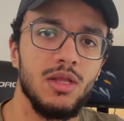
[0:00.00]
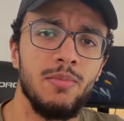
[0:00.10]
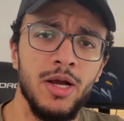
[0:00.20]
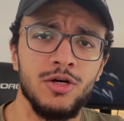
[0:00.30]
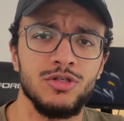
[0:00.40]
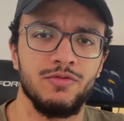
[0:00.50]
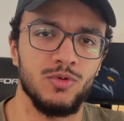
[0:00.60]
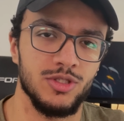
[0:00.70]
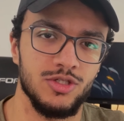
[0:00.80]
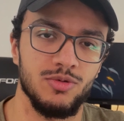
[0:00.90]
Microsoft
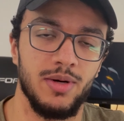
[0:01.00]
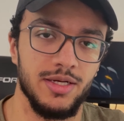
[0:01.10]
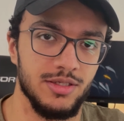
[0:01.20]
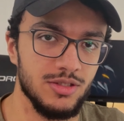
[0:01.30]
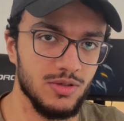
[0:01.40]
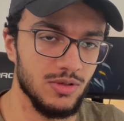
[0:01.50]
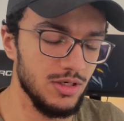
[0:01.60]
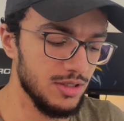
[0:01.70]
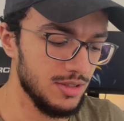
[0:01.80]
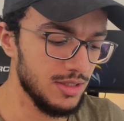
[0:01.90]
wanting to buy Discord.